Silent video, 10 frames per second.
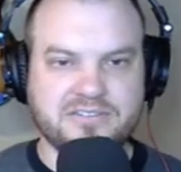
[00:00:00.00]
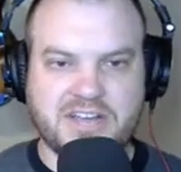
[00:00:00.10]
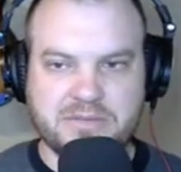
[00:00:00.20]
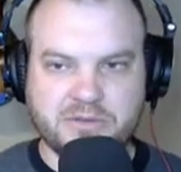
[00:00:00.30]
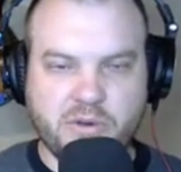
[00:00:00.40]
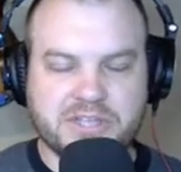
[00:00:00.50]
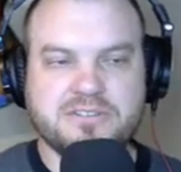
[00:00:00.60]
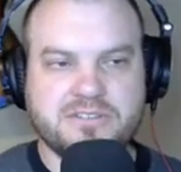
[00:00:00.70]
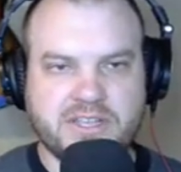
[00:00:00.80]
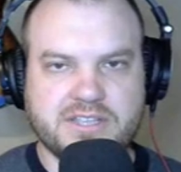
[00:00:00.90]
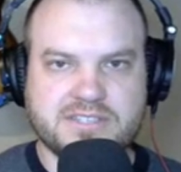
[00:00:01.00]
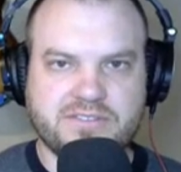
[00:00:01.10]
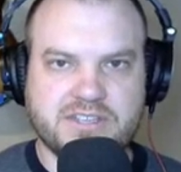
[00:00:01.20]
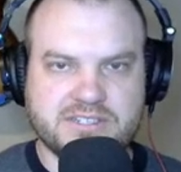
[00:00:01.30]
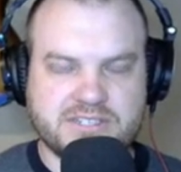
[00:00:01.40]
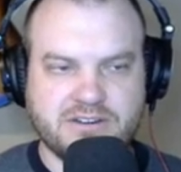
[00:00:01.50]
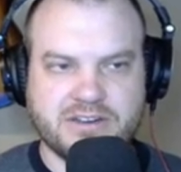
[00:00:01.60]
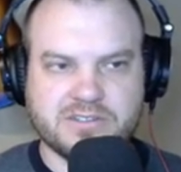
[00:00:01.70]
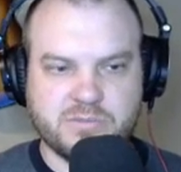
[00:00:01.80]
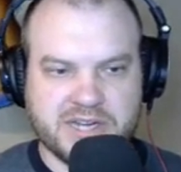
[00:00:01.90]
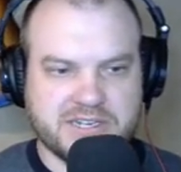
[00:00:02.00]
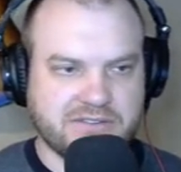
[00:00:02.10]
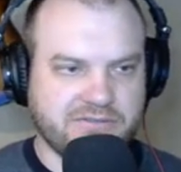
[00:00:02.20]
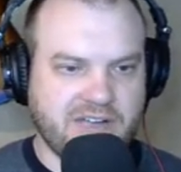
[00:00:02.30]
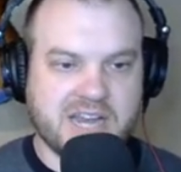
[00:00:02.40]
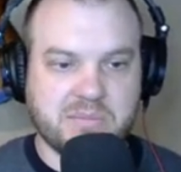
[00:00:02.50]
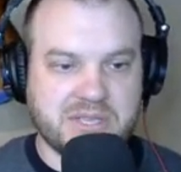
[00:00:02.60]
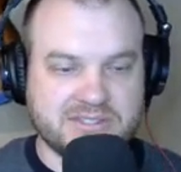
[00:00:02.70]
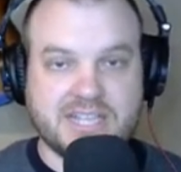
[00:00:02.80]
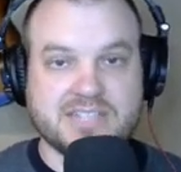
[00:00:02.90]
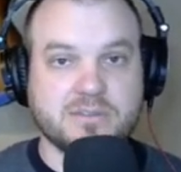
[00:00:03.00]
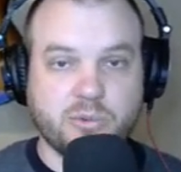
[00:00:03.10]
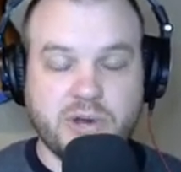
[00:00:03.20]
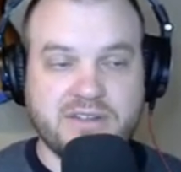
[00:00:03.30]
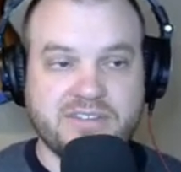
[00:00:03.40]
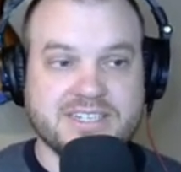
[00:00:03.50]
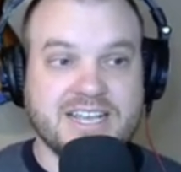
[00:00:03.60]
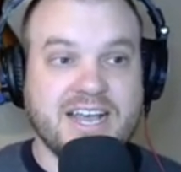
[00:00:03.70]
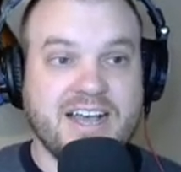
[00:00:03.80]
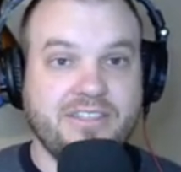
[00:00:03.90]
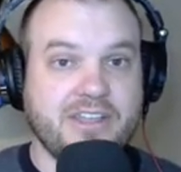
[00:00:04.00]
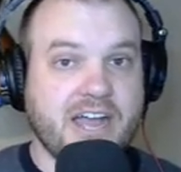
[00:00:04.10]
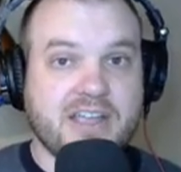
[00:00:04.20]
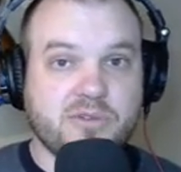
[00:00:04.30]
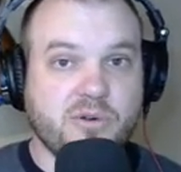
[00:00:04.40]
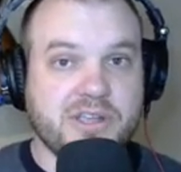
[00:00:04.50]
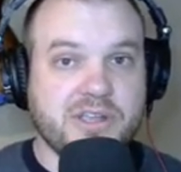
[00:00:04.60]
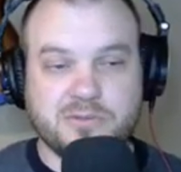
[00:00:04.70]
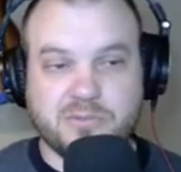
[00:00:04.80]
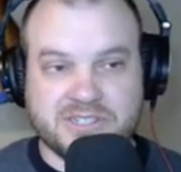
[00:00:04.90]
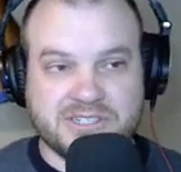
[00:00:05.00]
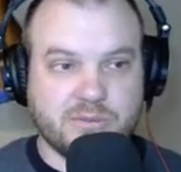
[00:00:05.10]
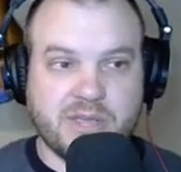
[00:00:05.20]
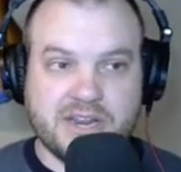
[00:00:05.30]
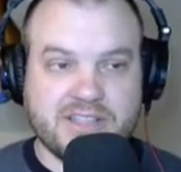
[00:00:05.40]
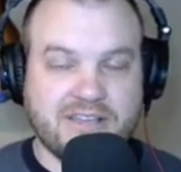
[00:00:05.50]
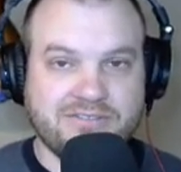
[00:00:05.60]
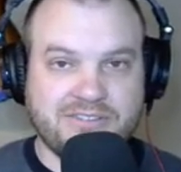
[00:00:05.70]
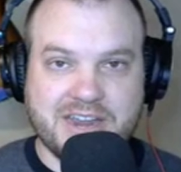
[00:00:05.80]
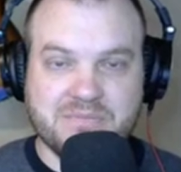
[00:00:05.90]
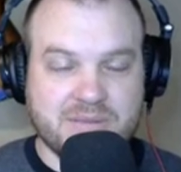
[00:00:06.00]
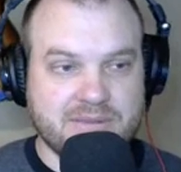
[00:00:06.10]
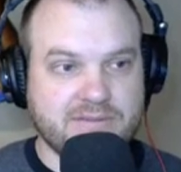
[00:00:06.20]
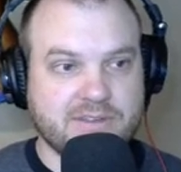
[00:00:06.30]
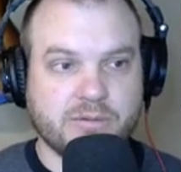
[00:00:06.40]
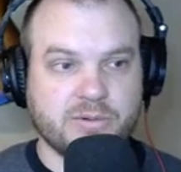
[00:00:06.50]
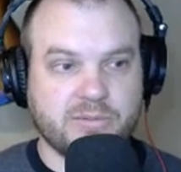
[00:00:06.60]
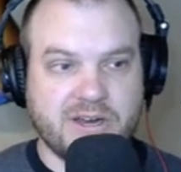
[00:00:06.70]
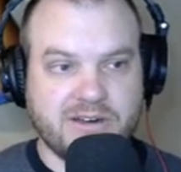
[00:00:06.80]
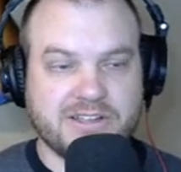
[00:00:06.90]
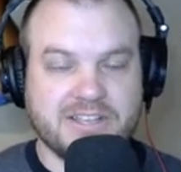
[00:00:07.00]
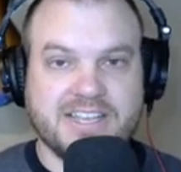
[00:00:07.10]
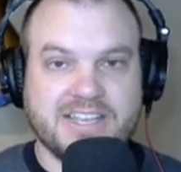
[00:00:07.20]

If I'm going to Thanksgiving dinner expecting a fight because that's the point of it, then I'm going to participate in that fight, maybe even come prepared,